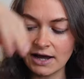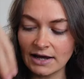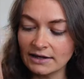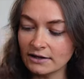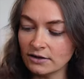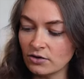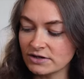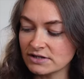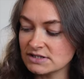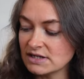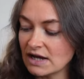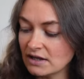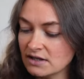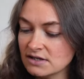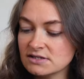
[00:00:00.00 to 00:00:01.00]
I eat a lot of
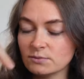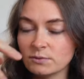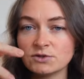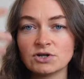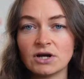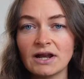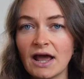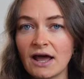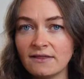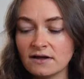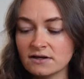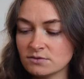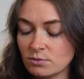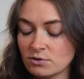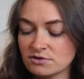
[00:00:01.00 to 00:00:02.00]
salads and we try and add
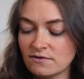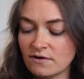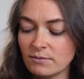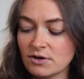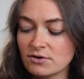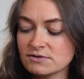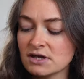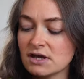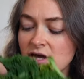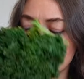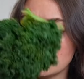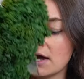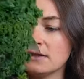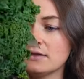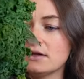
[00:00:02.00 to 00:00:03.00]
that to most of our meals.
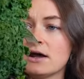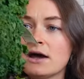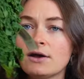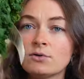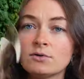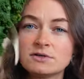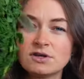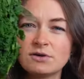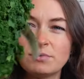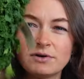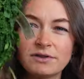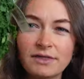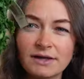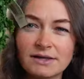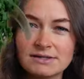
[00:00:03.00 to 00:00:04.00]
And then I also
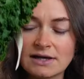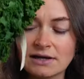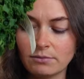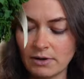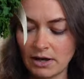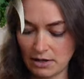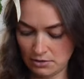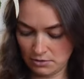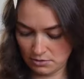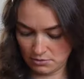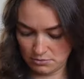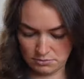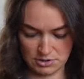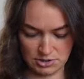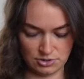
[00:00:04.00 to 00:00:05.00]
put things like kale.
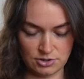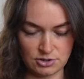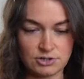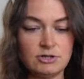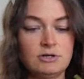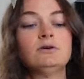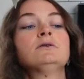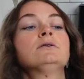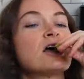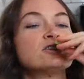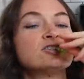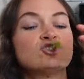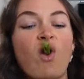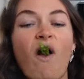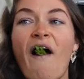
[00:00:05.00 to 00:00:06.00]

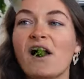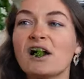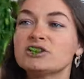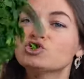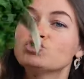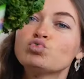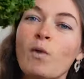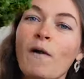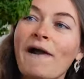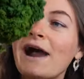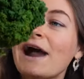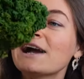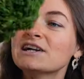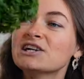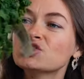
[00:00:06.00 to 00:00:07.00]
I'm
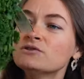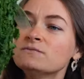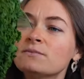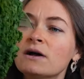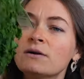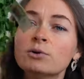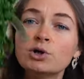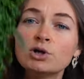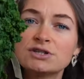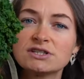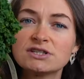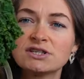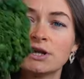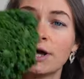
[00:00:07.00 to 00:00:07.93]
gonna use this